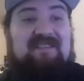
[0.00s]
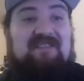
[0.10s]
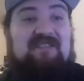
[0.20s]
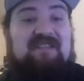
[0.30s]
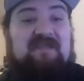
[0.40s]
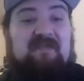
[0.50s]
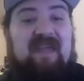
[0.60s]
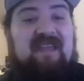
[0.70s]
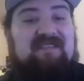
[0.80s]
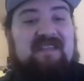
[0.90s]
this, these
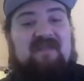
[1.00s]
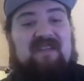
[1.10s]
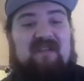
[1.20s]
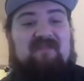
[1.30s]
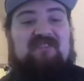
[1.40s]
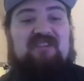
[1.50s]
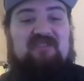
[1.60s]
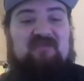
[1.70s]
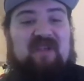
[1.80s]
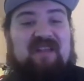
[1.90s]
pigs that become
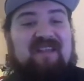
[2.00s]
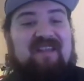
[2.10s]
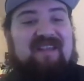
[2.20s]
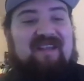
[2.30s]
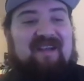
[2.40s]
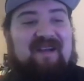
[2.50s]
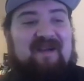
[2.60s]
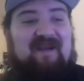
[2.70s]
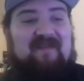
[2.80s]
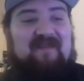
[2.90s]
children,
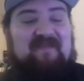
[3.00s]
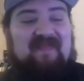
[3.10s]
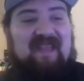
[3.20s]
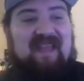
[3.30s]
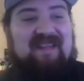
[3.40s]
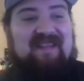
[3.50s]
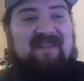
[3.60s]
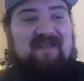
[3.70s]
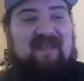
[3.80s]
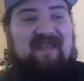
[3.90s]
um,
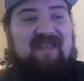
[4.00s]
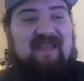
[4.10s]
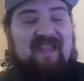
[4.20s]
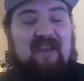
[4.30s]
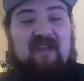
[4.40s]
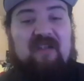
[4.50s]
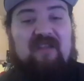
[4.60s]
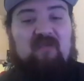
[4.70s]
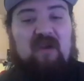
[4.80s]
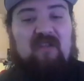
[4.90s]
and in the
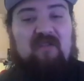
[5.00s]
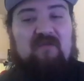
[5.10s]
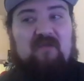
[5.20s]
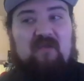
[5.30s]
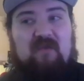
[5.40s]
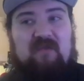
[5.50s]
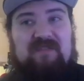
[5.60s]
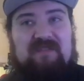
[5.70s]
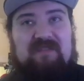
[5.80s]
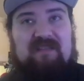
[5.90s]
in one of the
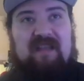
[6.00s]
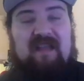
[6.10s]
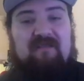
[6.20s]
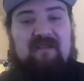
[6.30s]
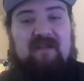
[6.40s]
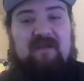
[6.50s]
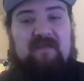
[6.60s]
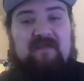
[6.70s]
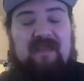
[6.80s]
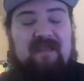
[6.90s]
rooms they have
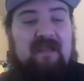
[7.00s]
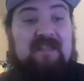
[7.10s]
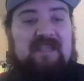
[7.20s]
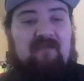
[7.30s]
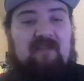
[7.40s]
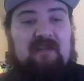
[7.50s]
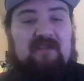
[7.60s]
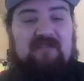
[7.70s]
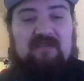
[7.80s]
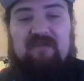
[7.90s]
um, El Chavo del
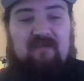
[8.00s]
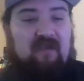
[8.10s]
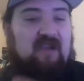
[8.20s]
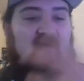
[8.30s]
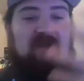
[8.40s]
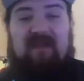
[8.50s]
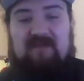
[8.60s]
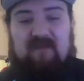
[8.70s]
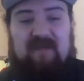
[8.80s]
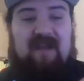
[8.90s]
Ocho. For anyone
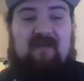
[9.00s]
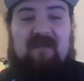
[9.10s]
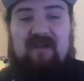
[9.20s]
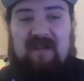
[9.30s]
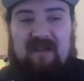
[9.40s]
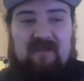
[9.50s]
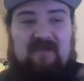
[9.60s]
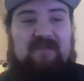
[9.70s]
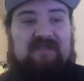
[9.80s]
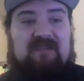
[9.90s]
that's from Latin America
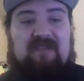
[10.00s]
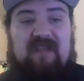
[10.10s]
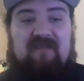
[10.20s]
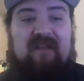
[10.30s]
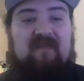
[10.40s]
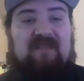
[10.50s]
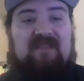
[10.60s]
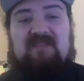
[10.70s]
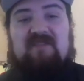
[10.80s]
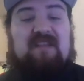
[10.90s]
knows, you know they have
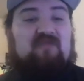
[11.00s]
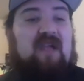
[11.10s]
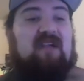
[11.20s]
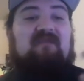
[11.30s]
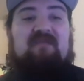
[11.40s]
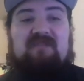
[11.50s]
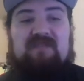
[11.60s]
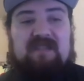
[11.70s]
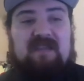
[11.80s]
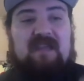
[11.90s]
images of like Dragon Ball
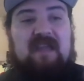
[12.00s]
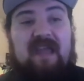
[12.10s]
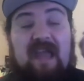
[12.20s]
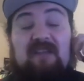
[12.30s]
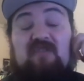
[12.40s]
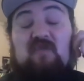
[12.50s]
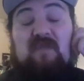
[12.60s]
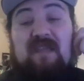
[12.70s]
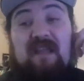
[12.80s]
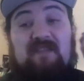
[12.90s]
Z, and to
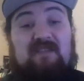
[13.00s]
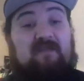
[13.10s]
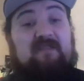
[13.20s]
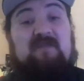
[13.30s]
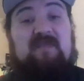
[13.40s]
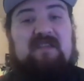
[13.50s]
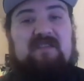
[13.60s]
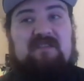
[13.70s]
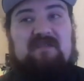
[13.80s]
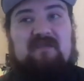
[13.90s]
me that sort of
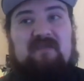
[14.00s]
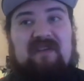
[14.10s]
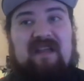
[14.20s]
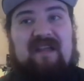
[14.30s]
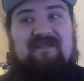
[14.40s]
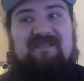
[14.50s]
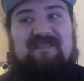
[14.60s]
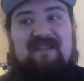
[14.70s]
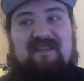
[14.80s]
speaks to perhaps